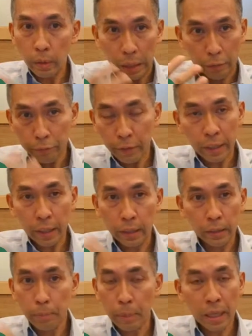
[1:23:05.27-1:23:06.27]
affect
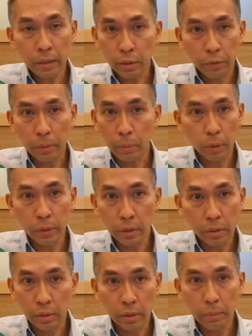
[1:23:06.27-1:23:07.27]
other parts of your body
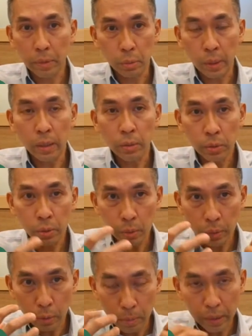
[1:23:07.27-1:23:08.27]
system as well. So
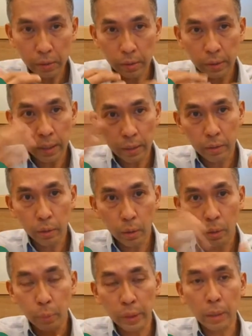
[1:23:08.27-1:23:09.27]
you must get
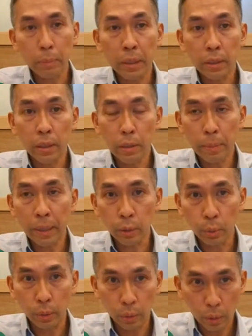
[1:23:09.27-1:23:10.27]
your vitamin D back
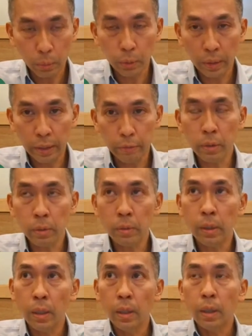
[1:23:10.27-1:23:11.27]
to a normal level,
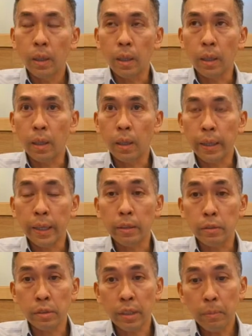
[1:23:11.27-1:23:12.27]
uh, and
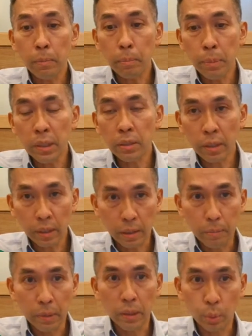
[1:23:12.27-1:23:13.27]
some B6
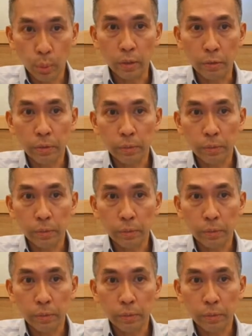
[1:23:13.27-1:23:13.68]
and B12.